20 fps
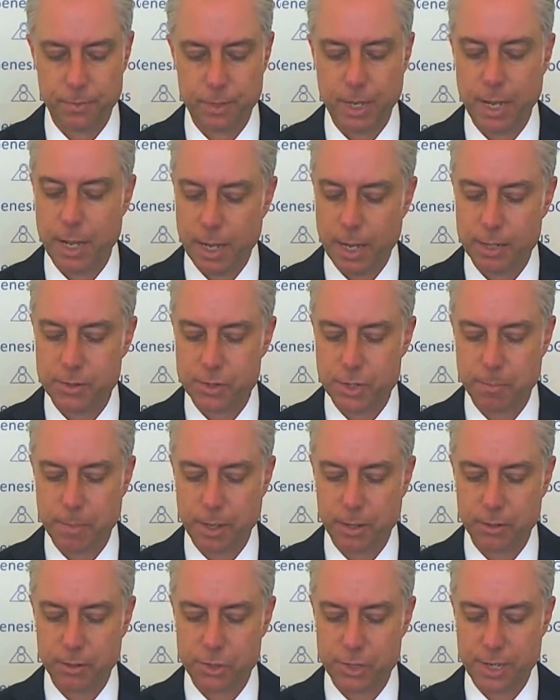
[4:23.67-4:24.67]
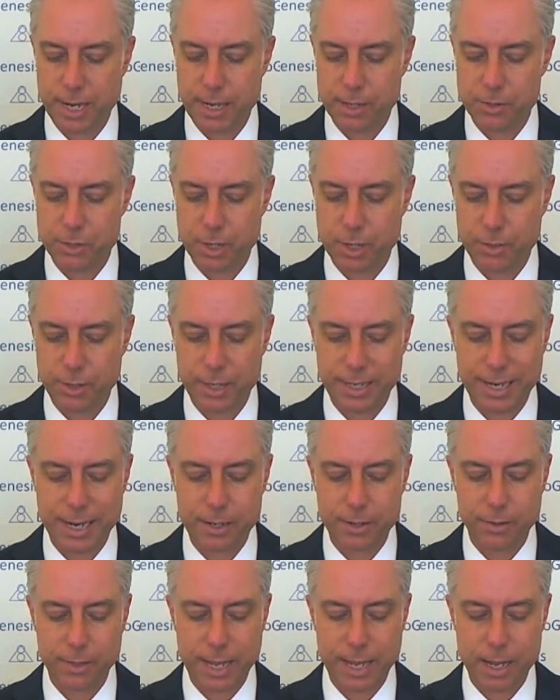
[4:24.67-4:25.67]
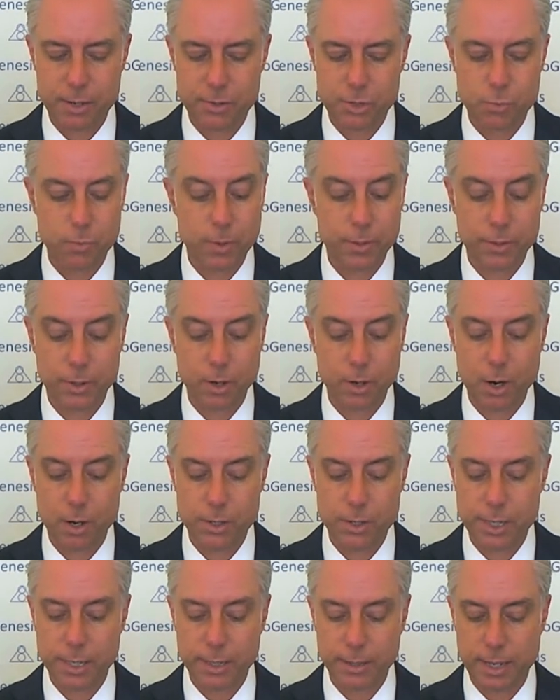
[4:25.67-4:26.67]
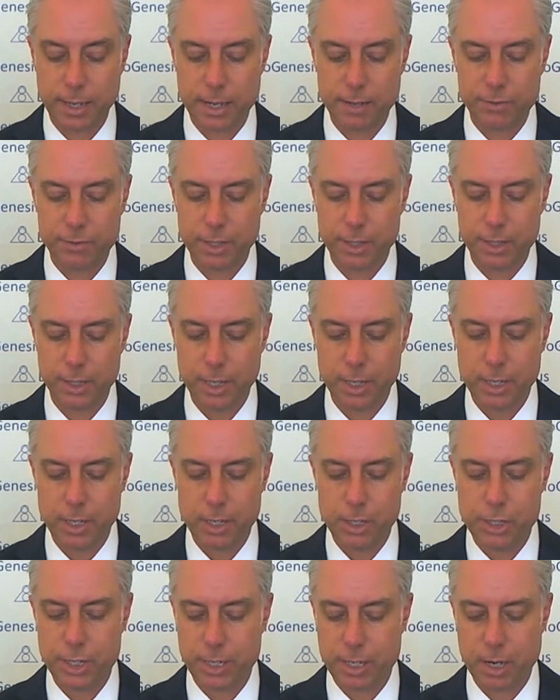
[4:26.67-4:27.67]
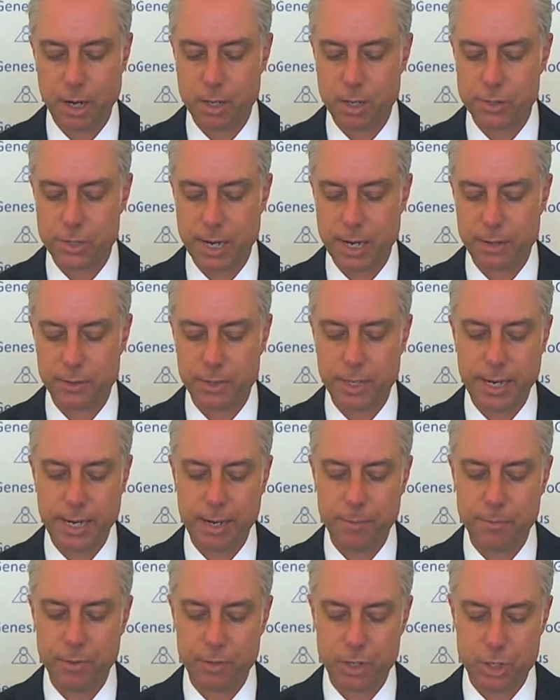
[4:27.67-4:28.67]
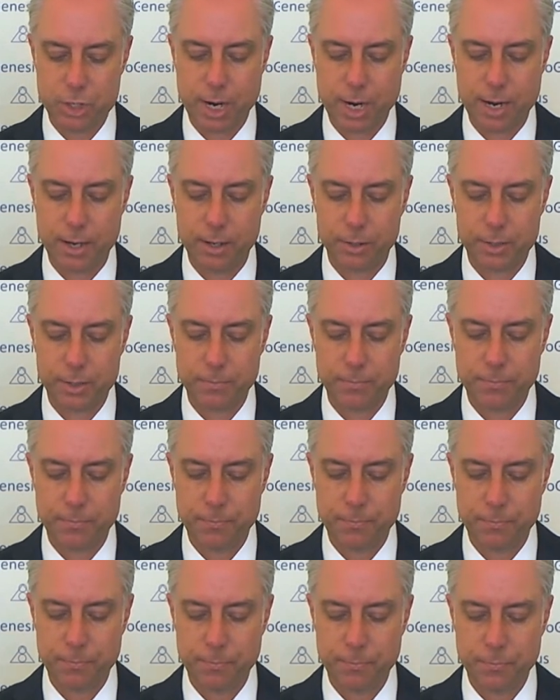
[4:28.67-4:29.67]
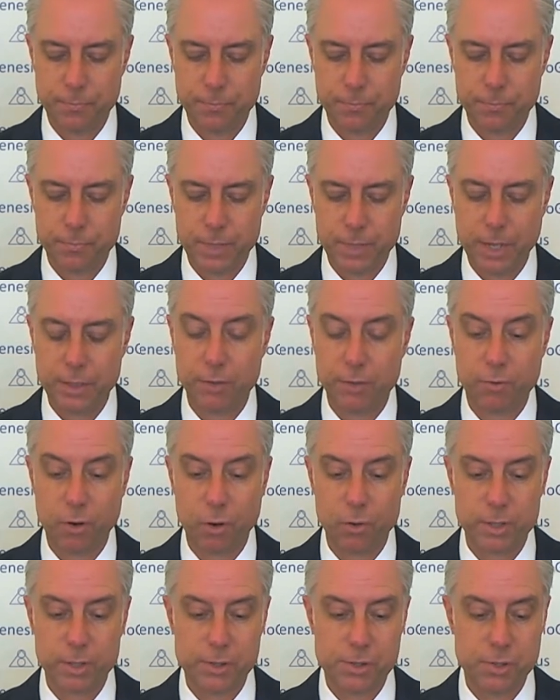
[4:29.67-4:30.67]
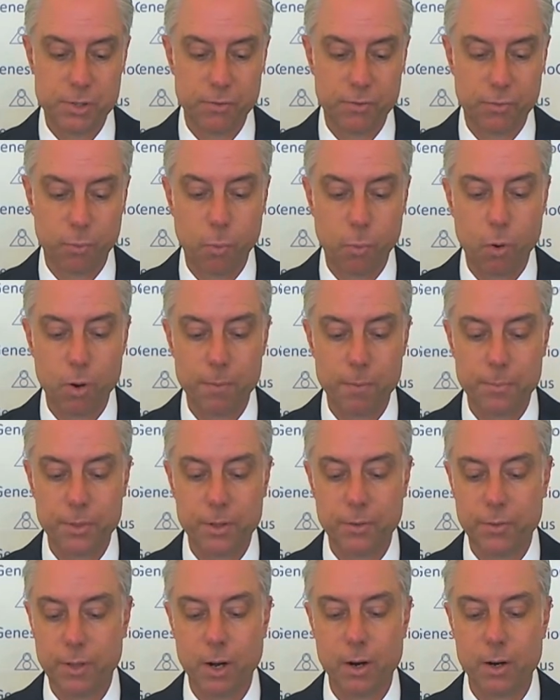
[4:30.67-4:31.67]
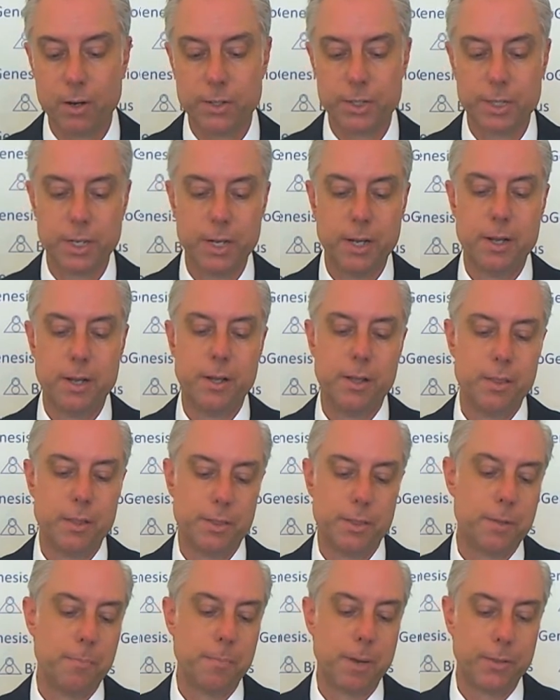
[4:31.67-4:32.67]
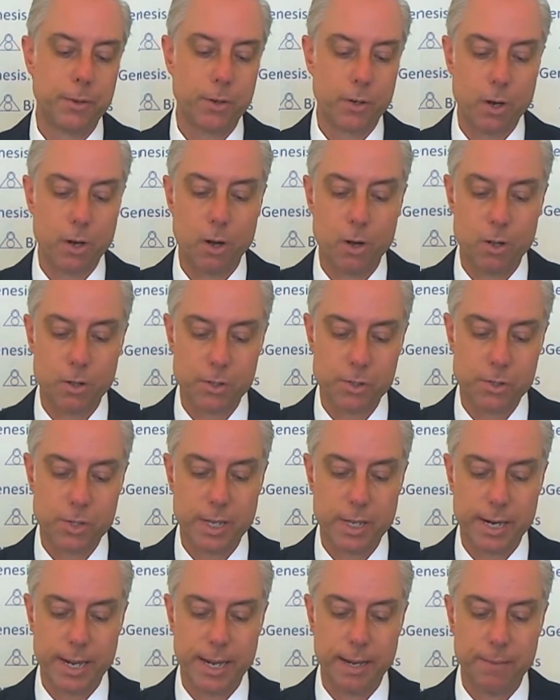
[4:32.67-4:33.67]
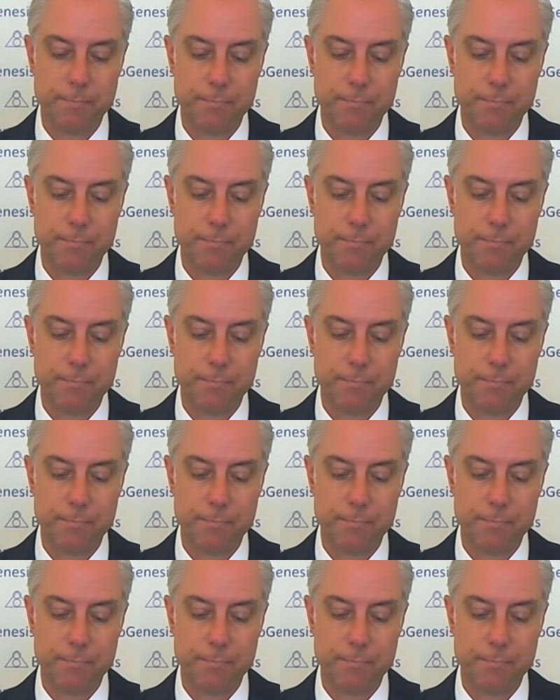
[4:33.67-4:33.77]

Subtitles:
As the mother stands on the deck of the house with her heart enlivened, she calls out the name of the child. In the fullness of warmth of the heart, the mother calls the name.